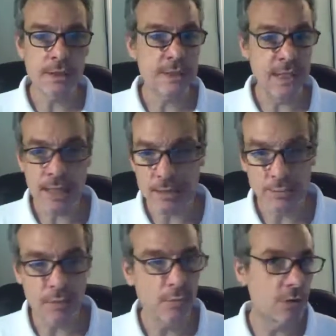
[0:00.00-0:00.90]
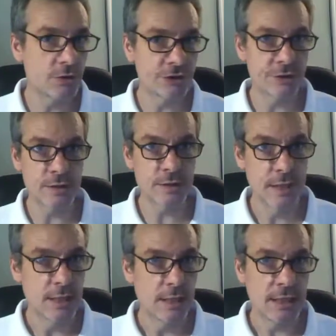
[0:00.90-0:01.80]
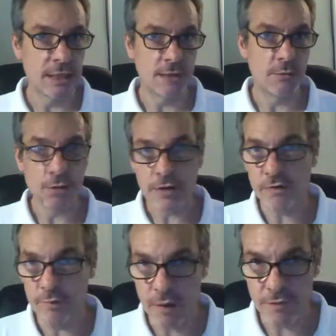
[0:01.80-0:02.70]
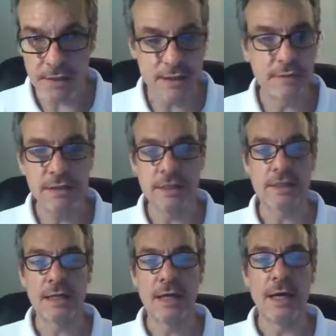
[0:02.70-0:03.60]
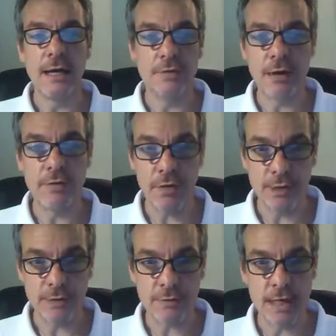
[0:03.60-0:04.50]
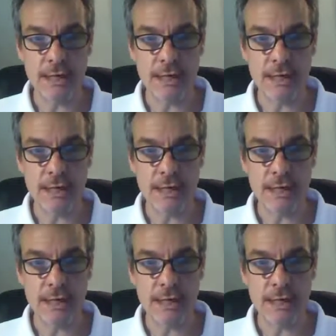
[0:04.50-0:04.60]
sales promotions, word-of-mouth activities, and whatever else, right?